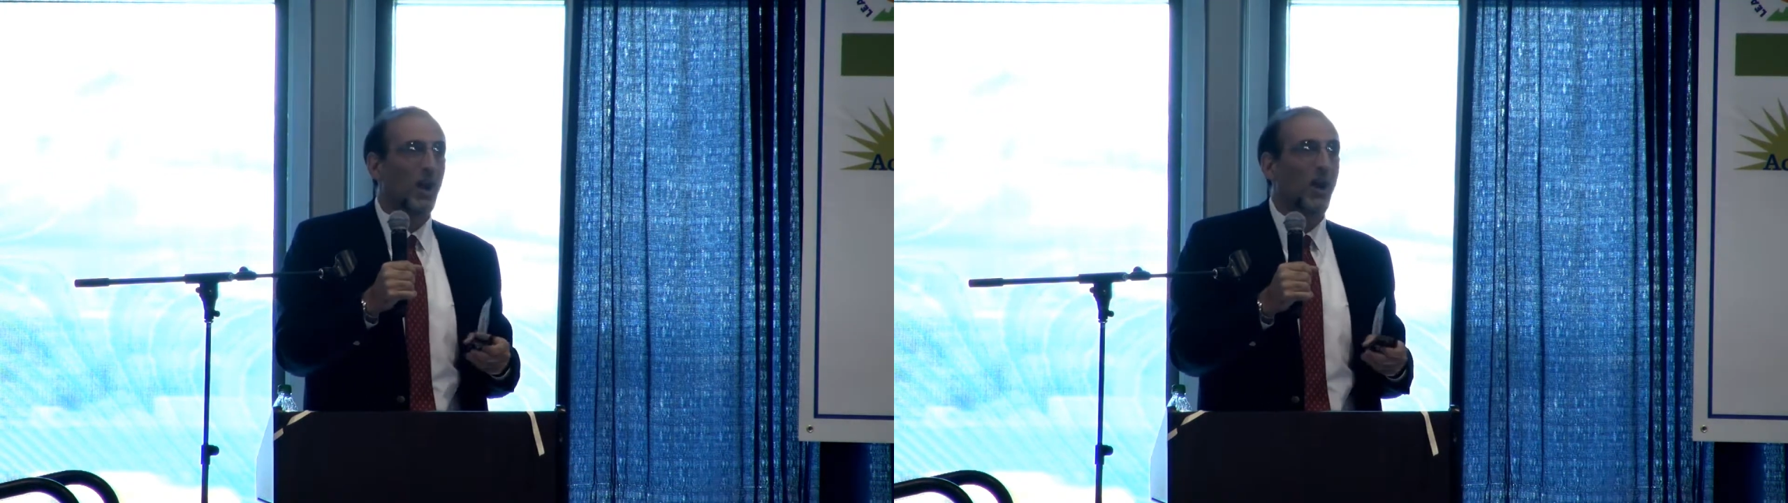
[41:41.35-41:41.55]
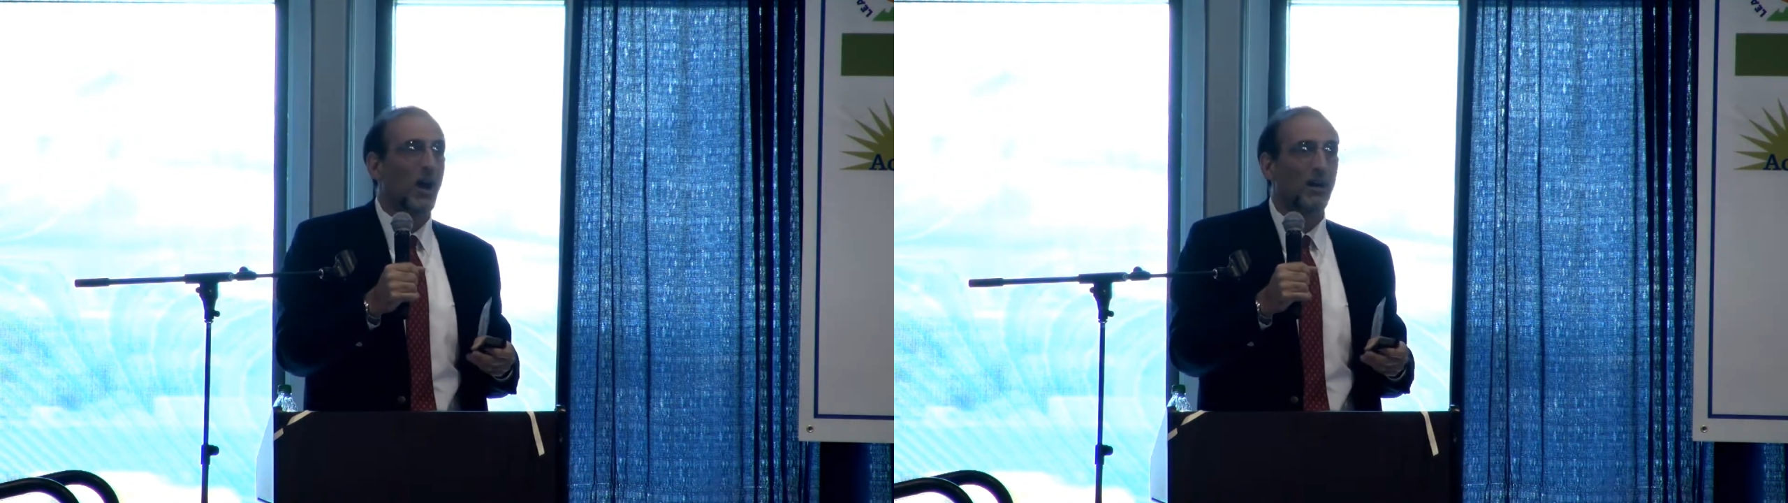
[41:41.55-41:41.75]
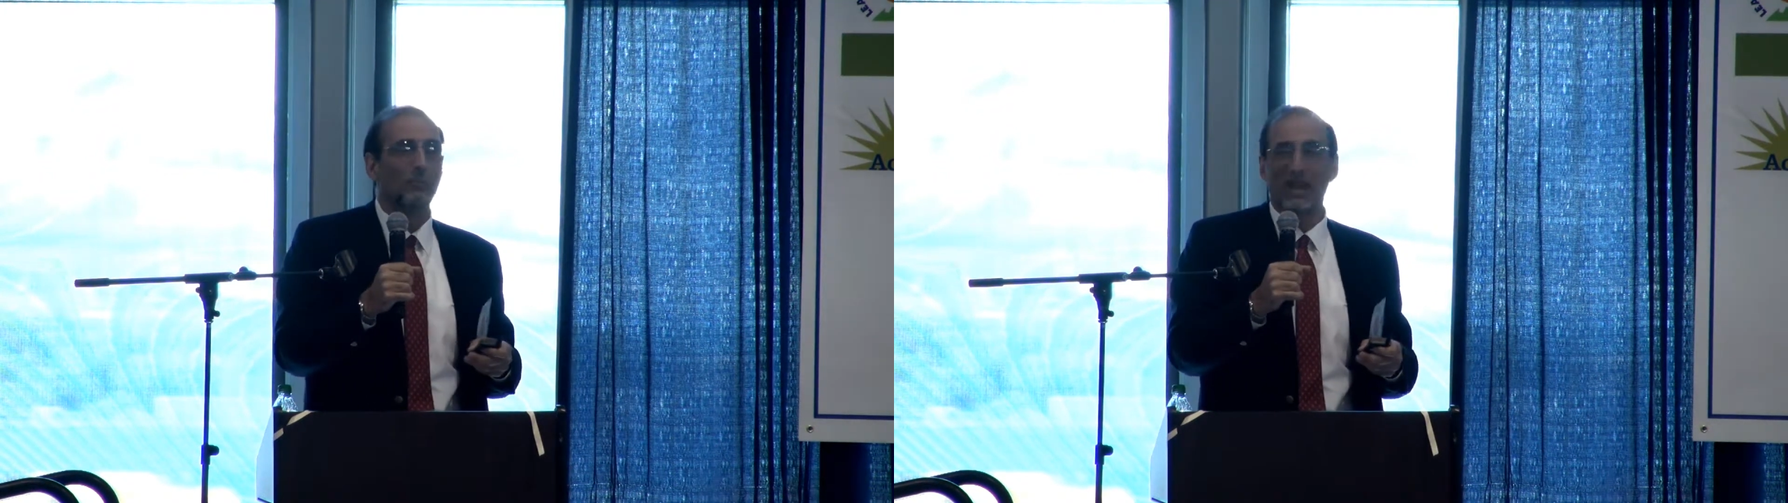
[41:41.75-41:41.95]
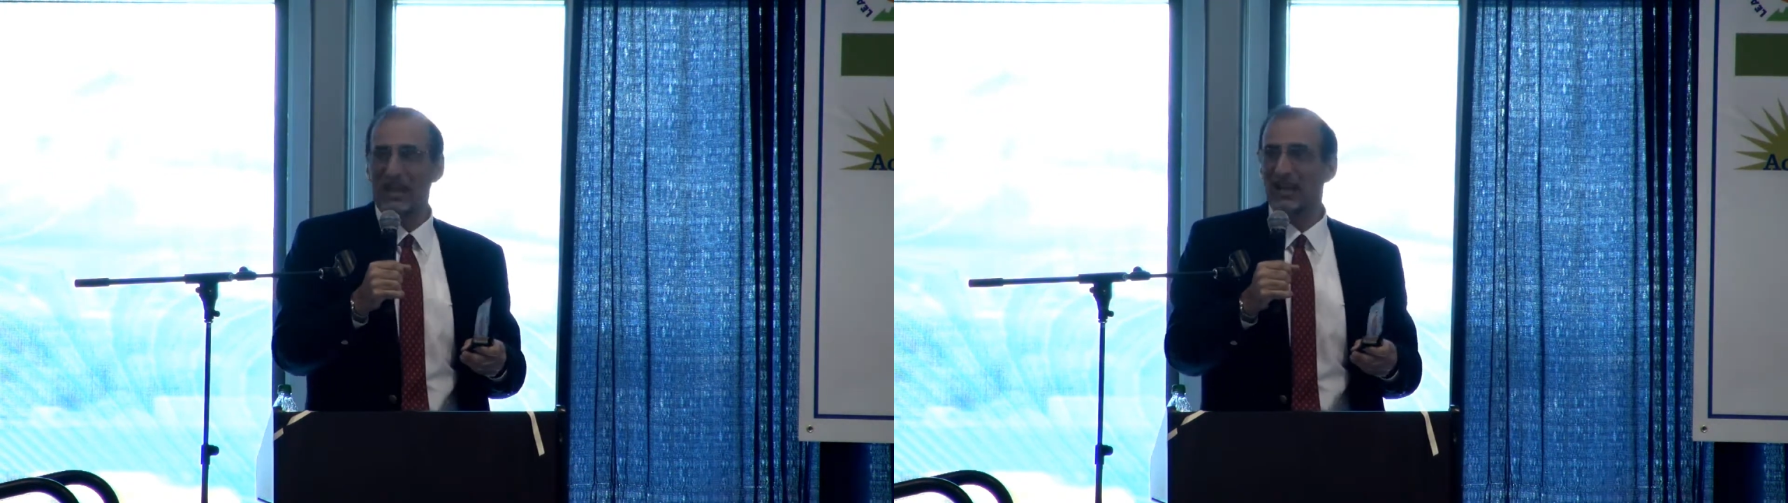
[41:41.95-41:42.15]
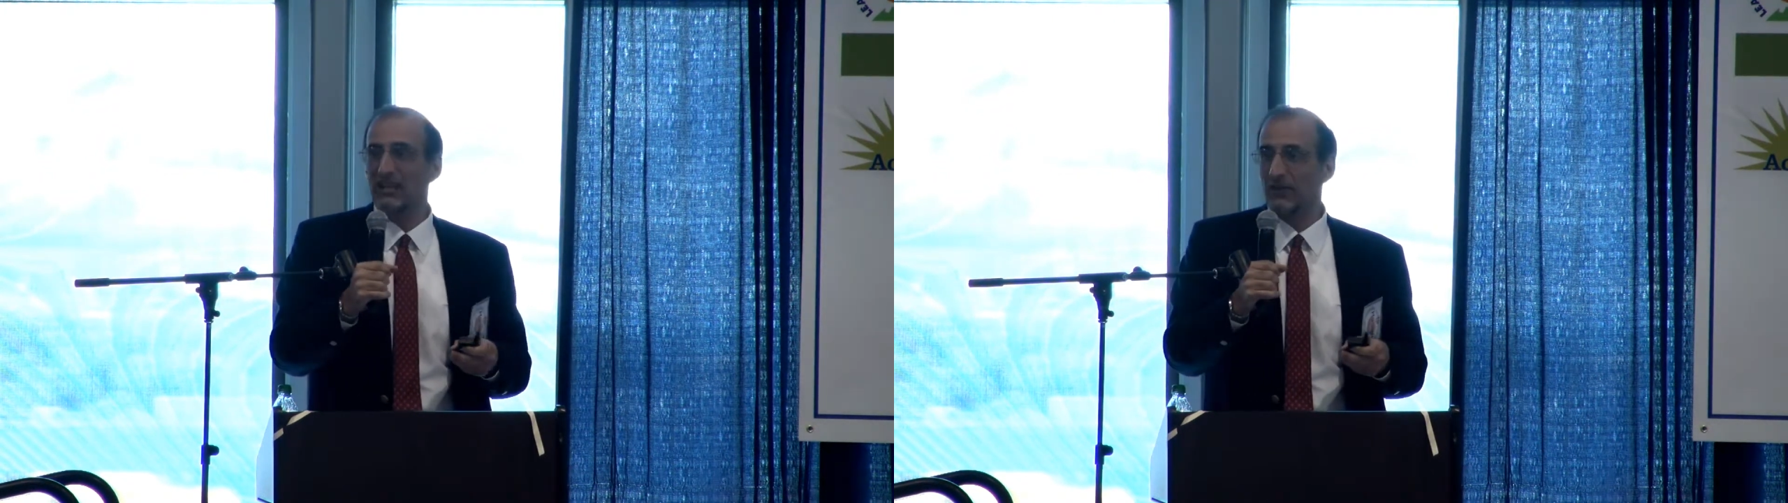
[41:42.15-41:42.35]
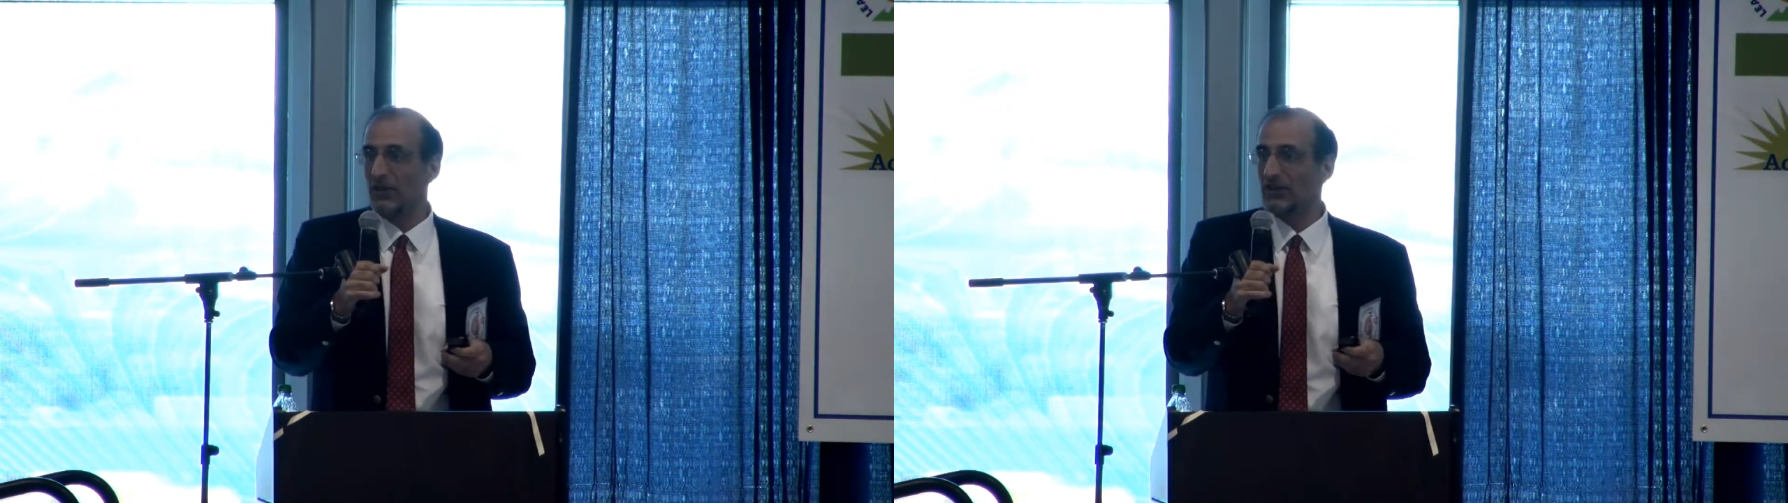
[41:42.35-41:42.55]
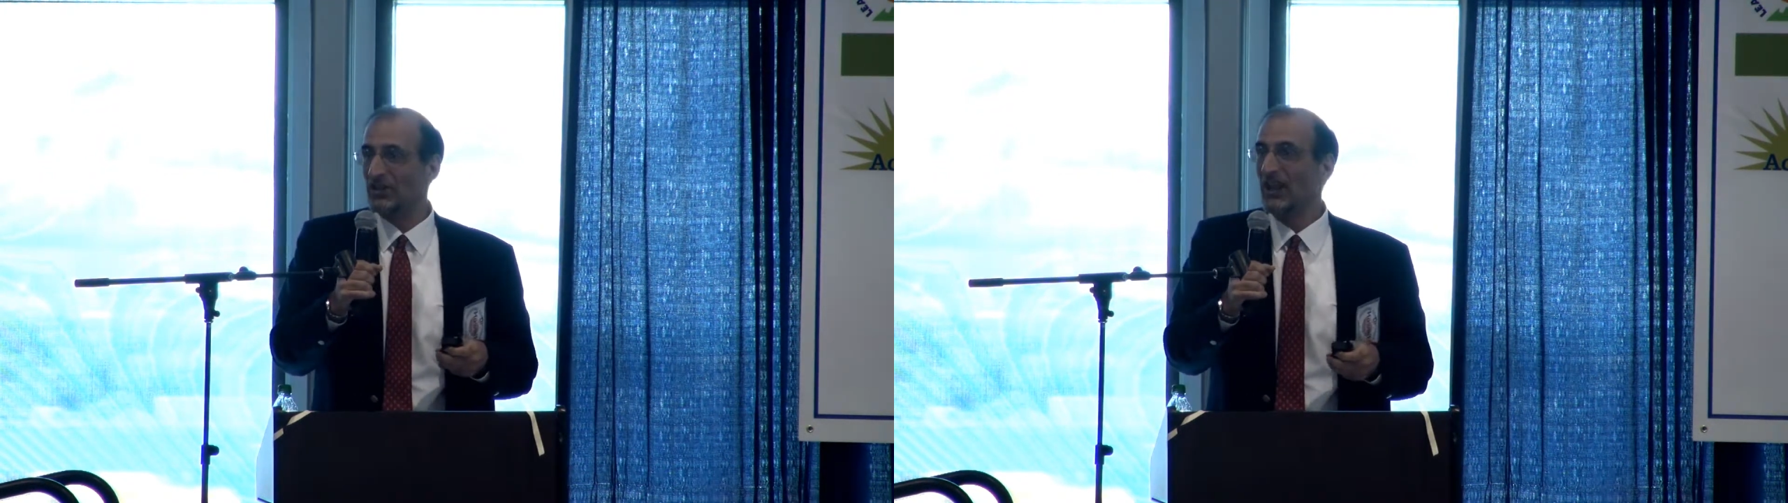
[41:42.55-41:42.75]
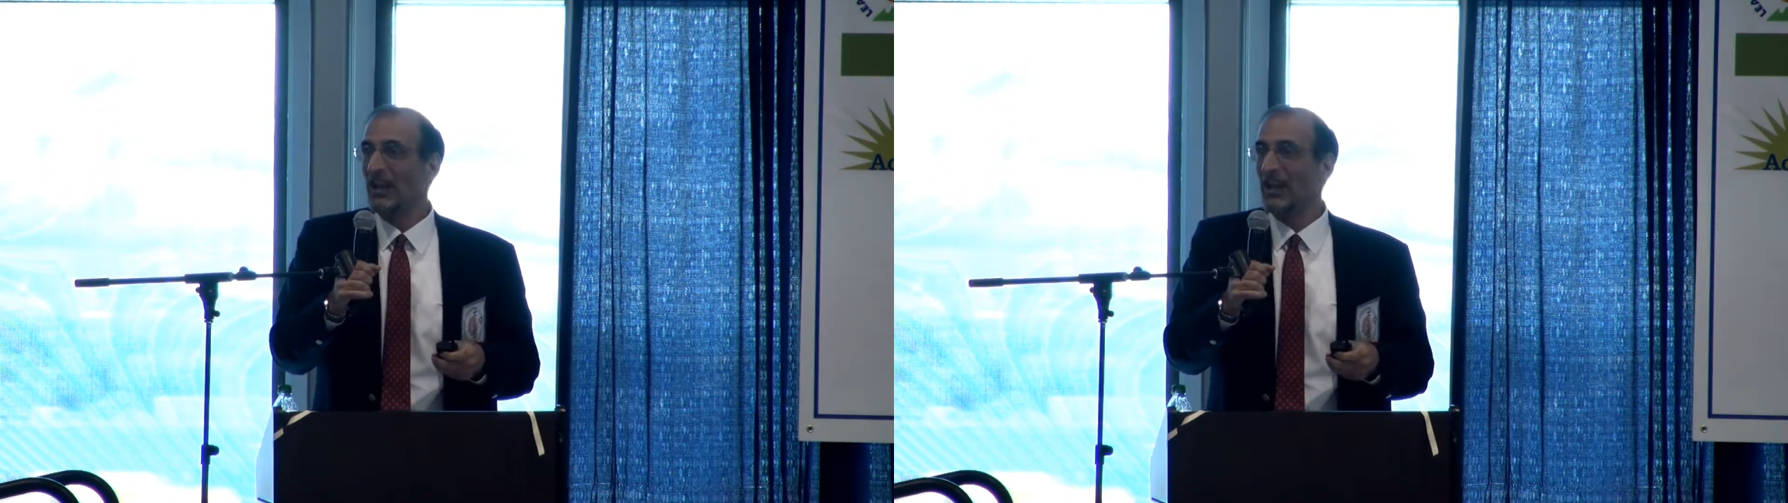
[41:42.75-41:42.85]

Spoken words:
are making a difference.